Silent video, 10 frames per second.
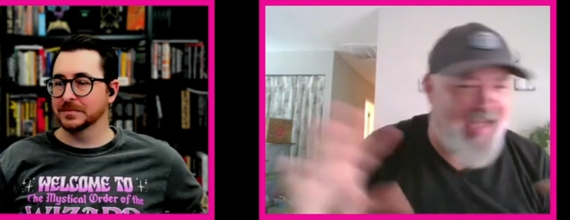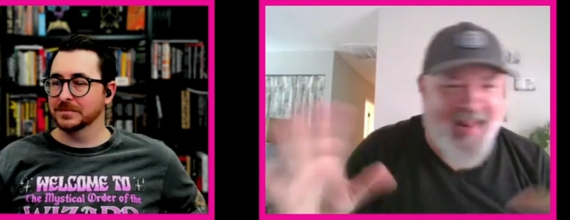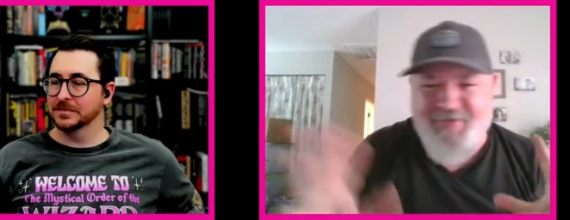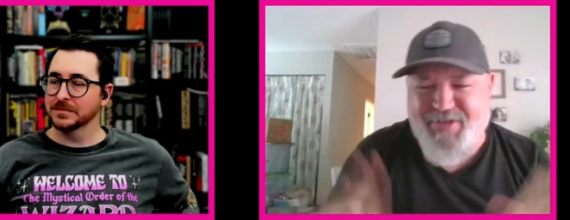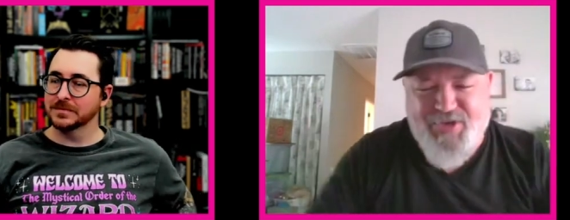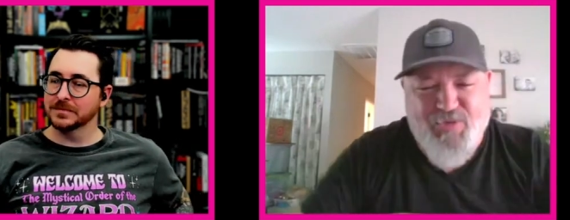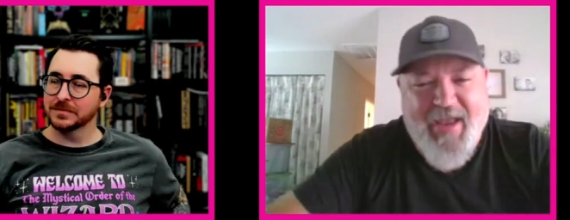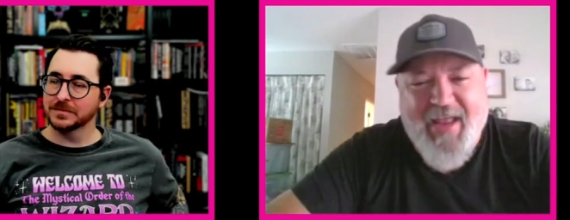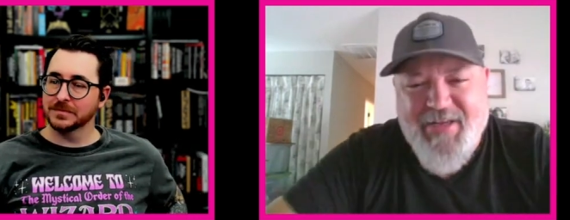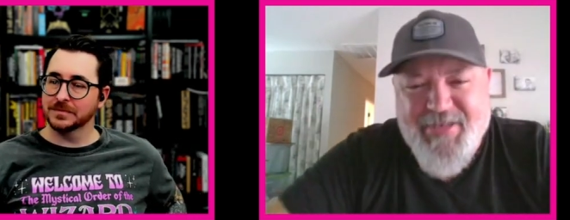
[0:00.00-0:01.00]
Speaker 1: kind of a
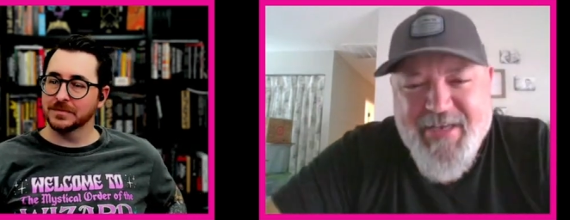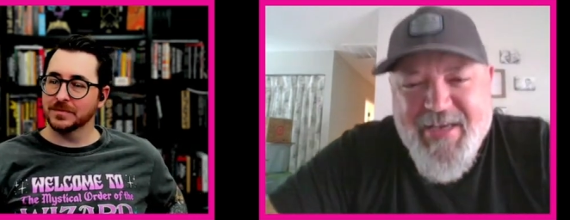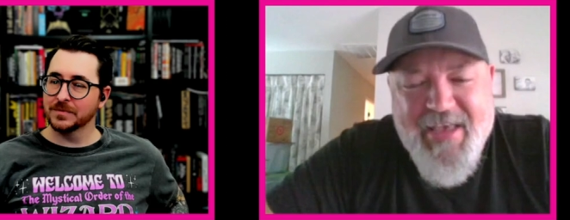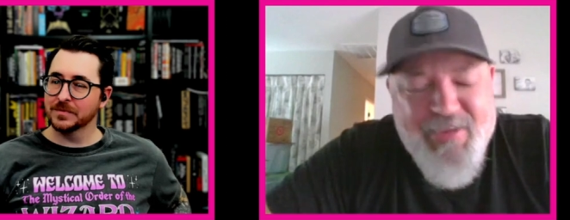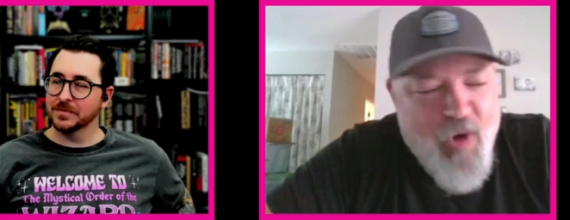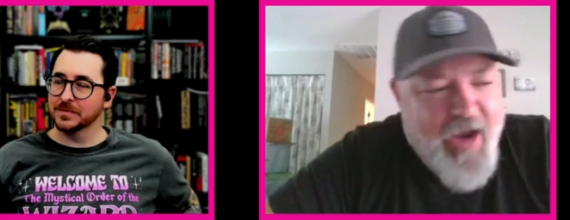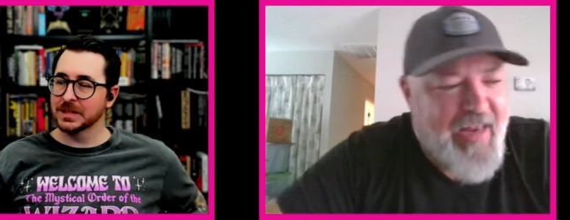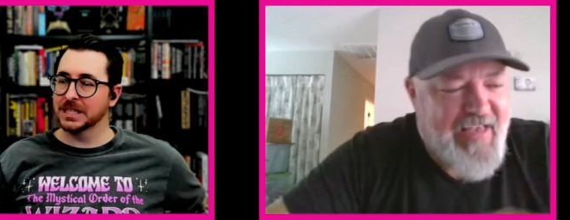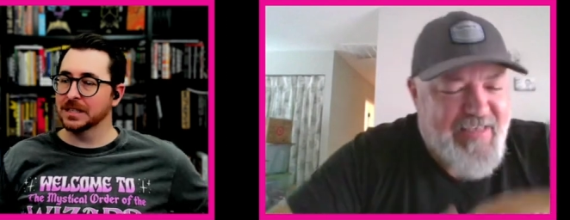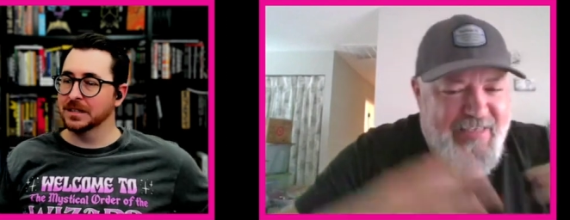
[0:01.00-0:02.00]
strange where
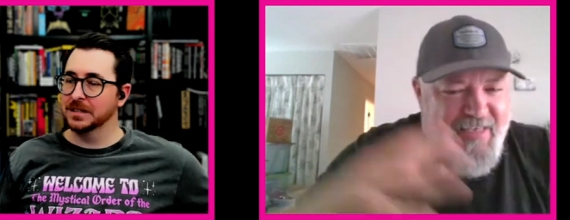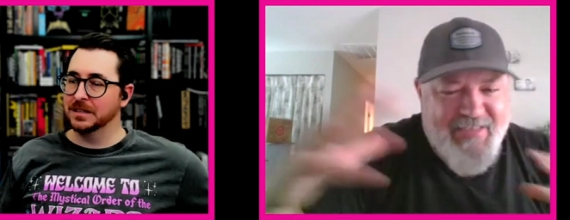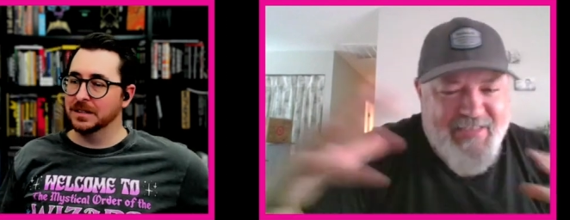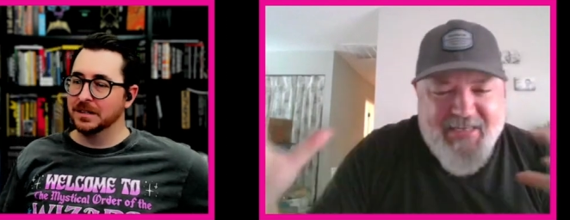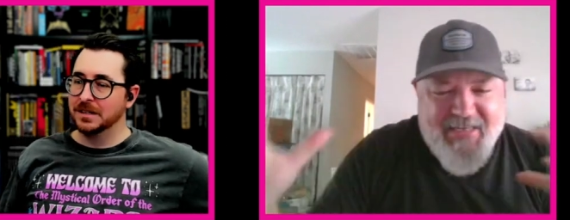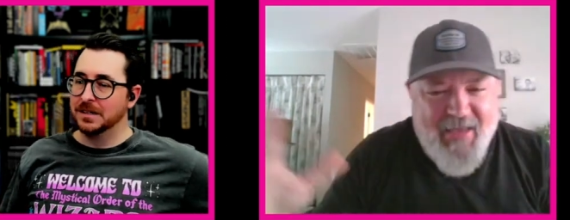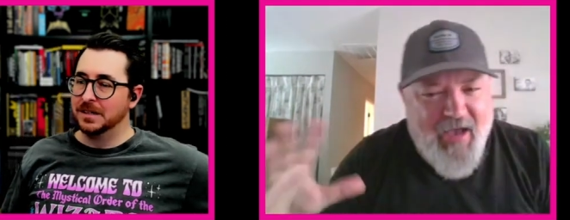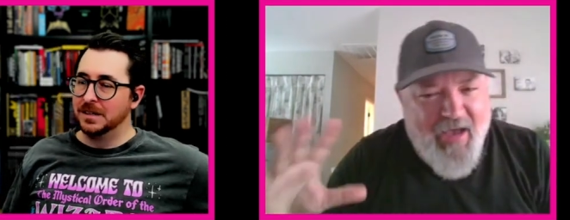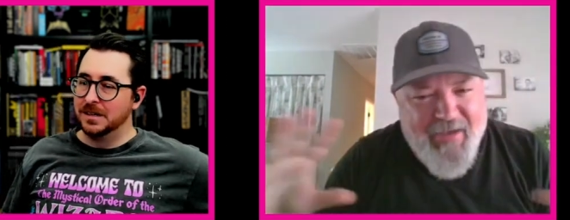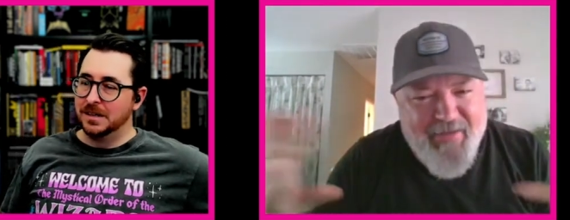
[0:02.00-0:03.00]
it can exist in
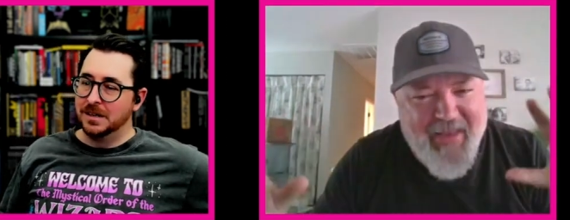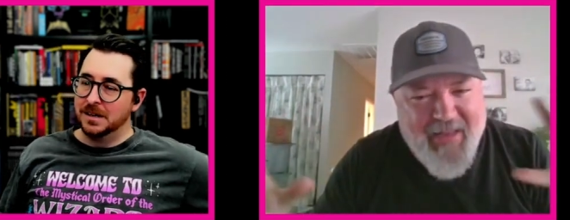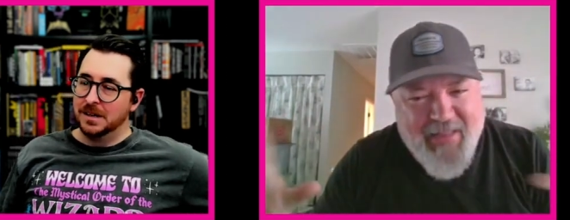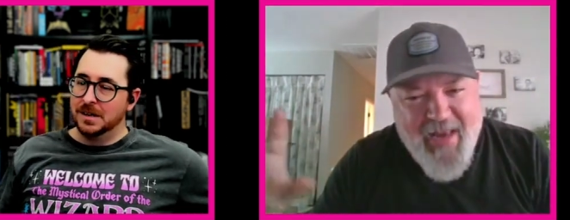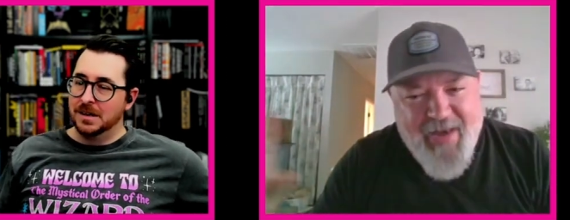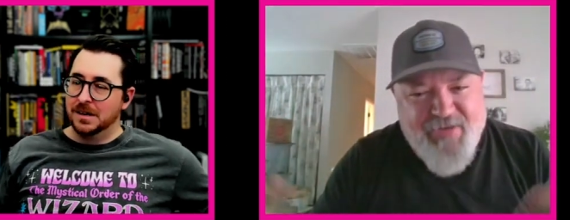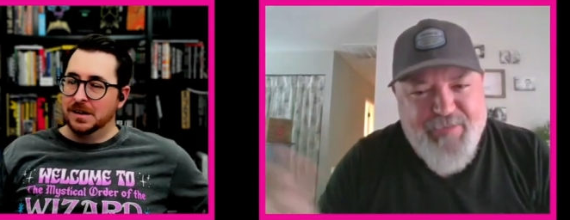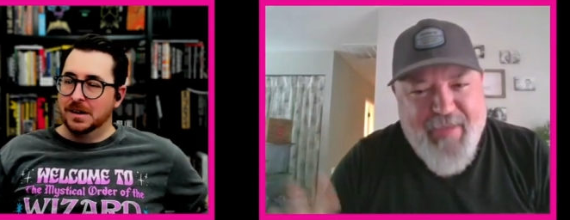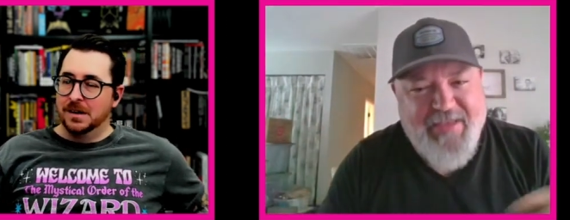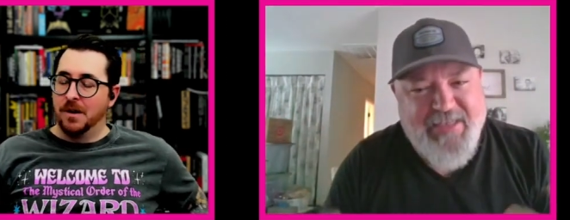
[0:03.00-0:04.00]
uh, in a lot of
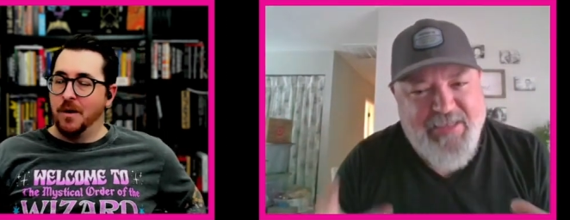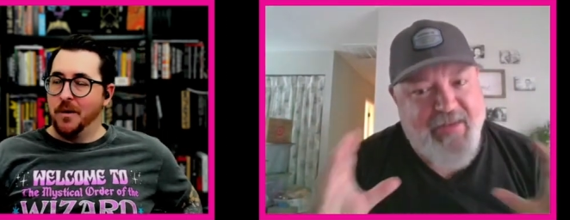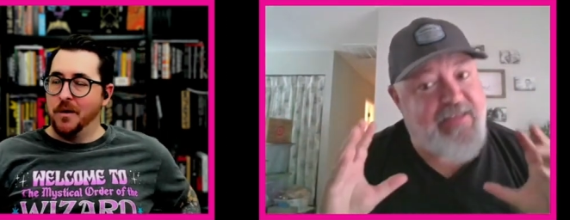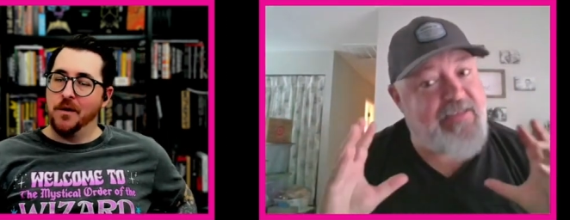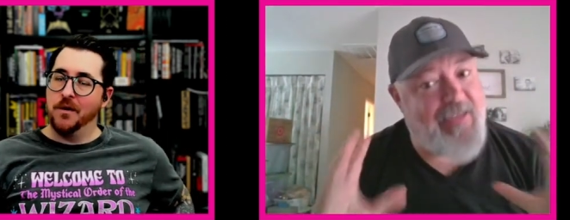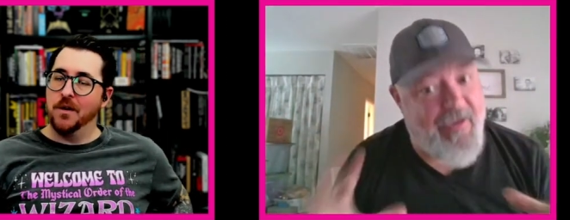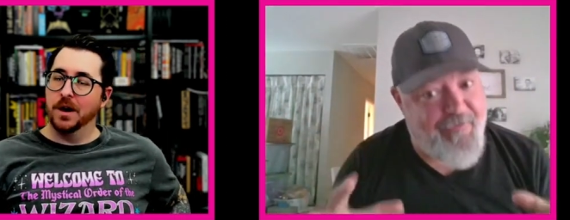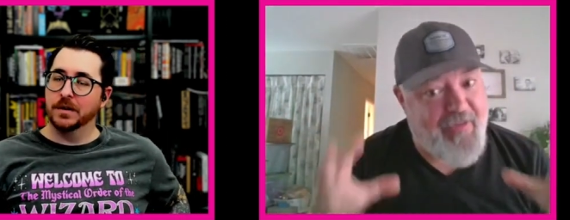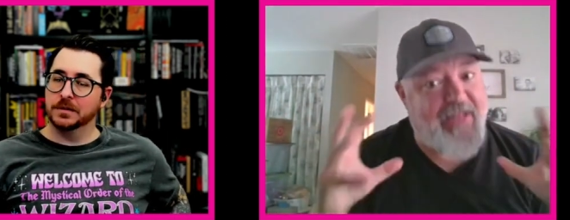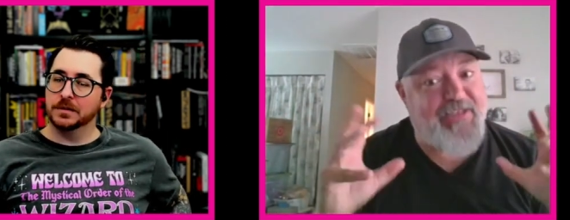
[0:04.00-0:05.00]
different spaces, but it's
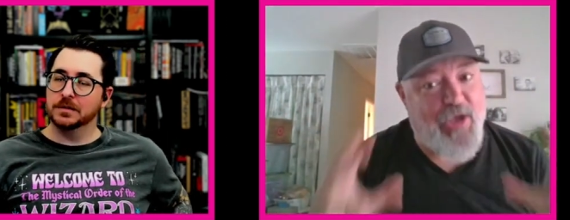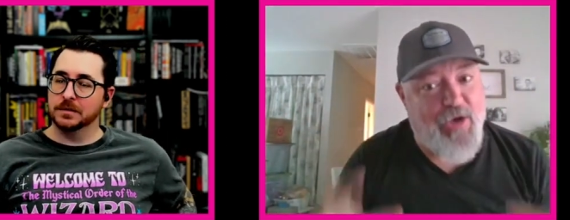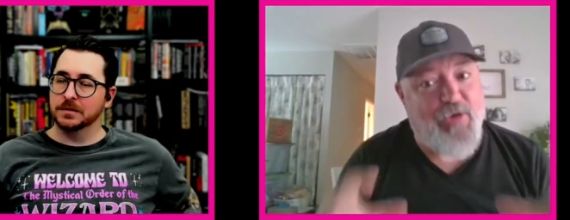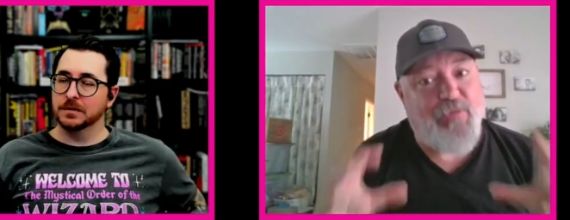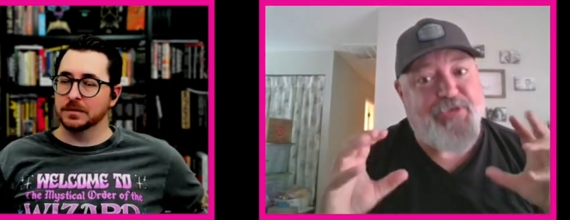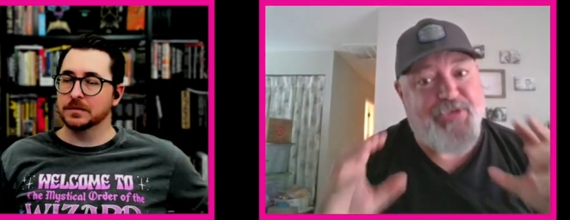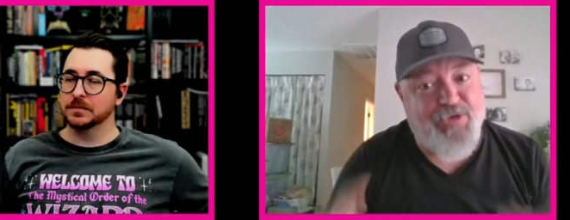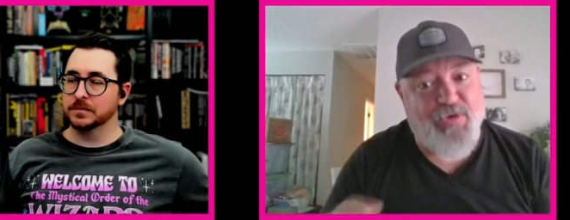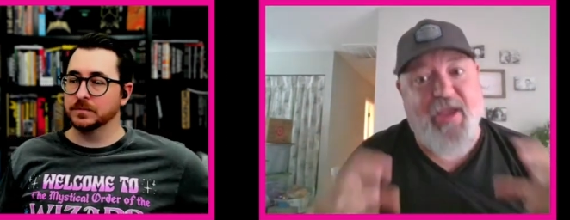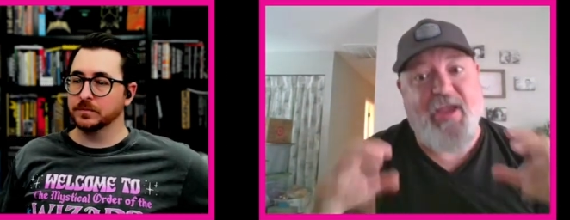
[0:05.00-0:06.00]
definitely its own
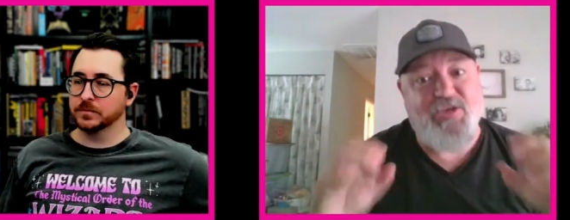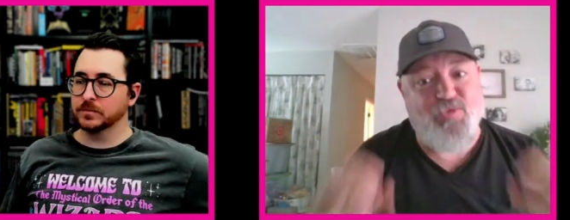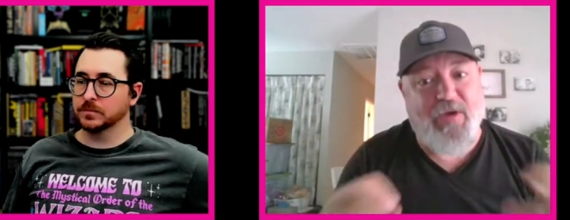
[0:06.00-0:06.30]
strange,